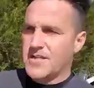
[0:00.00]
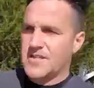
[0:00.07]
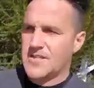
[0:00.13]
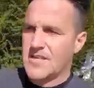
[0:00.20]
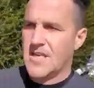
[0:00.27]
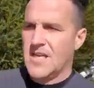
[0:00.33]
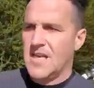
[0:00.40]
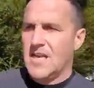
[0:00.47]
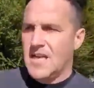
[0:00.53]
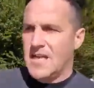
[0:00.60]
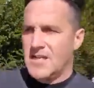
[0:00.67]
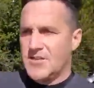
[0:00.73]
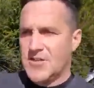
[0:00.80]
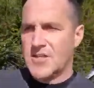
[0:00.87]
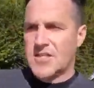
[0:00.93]
it's
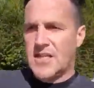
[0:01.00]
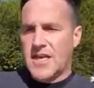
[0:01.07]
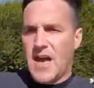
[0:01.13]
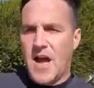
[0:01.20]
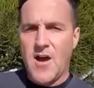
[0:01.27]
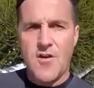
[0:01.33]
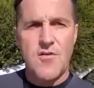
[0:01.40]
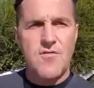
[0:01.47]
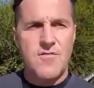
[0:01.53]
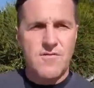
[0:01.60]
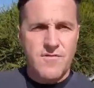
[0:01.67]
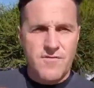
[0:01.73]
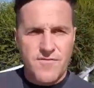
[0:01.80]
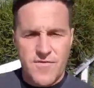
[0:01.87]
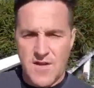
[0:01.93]
just their own
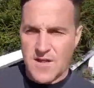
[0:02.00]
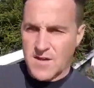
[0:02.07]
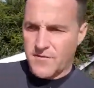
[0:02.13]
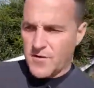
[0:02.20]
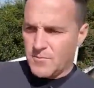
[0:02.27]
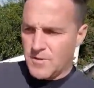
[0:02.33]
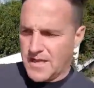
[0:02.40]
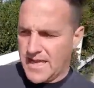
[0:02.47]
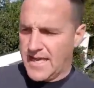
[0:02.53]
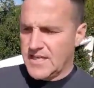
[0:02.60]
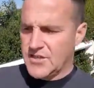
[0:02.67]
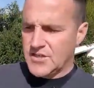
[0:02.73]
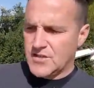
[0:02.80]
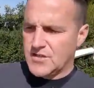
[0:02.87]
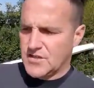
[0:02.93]
feeling of
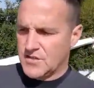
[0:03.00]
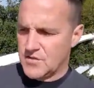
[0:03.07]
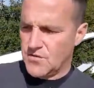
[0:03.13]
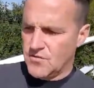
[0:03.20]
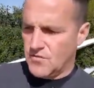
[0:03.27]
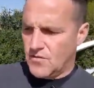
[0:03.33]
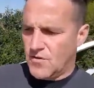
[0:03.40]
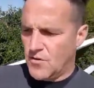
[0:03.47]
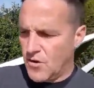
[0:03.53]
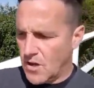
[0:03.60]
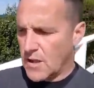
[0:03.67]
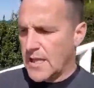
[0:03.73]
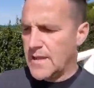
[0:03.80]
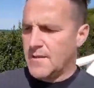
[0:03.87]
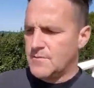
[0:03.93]
obligation to not
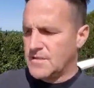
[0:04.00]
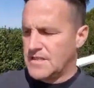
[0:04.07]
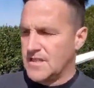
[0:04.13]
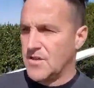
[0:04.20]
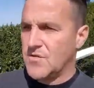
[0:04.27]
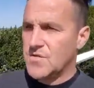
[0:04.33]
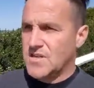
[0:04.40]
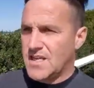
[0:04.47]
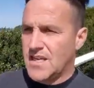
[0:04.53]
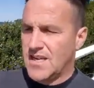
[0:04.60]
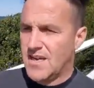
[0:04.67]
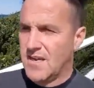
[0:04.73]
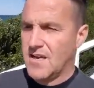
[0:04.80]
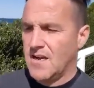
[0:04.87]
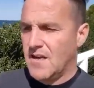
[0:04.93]
let themselves
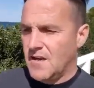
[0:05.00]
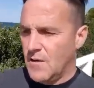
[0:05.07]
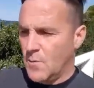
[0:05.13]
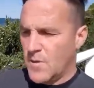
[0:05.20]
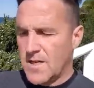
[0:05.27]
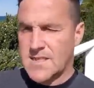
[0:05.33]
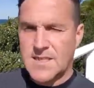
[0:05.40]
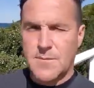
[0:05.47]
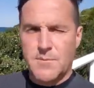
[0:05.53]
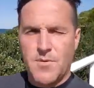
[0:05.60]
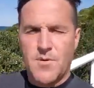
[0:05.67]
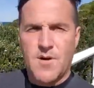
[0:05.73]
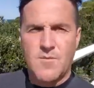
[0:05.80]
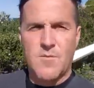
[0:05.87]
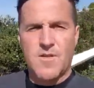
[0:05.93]
down when it's
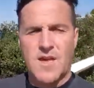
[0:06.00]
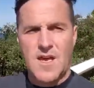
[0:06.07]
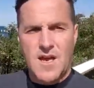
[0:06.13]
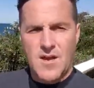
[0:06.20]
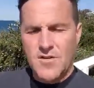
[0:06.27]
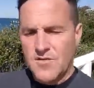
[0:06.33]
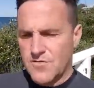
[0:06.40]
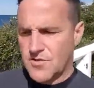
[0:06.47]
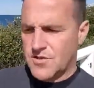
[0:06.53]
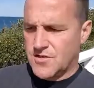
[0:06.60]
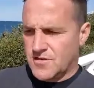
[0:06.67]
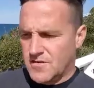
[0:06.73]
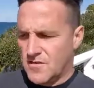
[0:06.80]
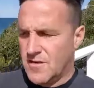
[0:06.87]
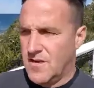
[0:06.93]
combined with a coach,
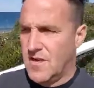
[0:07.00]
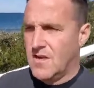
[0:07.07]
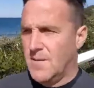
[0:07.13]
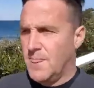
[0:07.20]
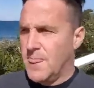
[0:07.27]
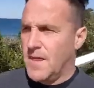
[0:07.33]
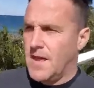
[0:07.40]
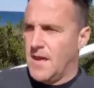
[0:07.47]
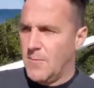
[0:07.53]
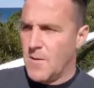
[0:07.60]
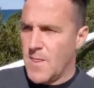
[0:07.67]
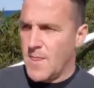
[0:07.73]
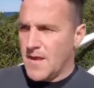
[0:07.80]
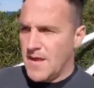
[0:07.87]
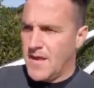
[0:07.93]
and when